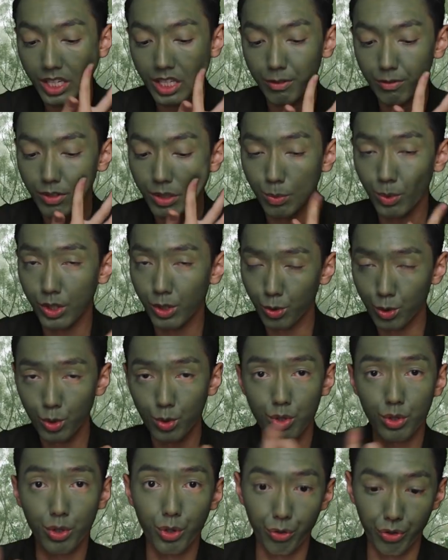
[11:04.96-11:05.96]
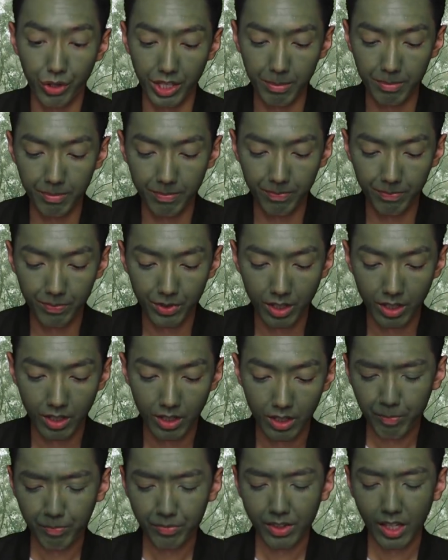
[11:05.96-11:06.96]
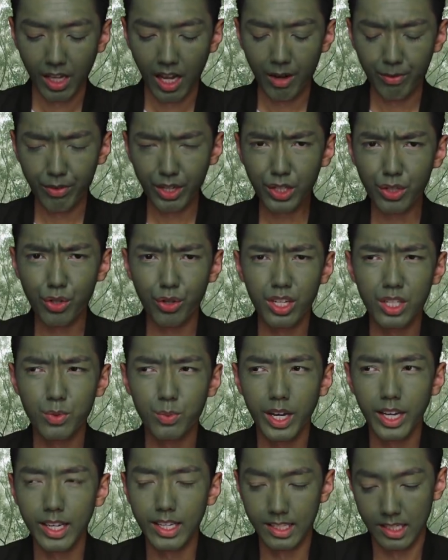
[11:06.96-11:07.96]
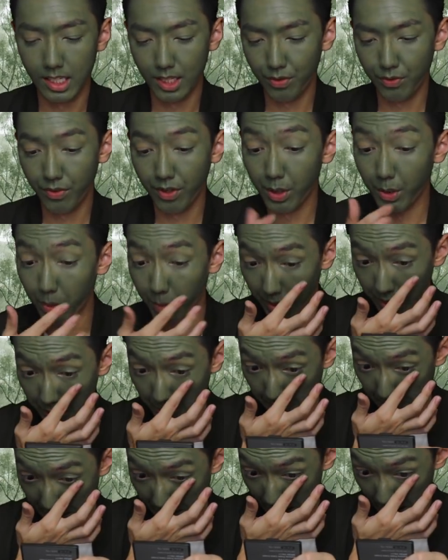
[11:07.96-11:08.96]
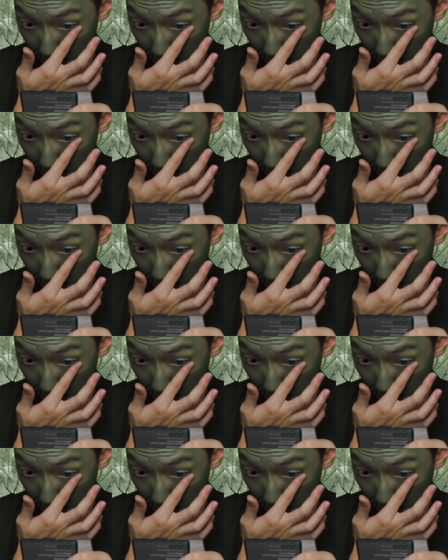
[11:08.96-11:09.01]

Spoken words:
even when you use cream. I'm very curious why Innisfree would want to make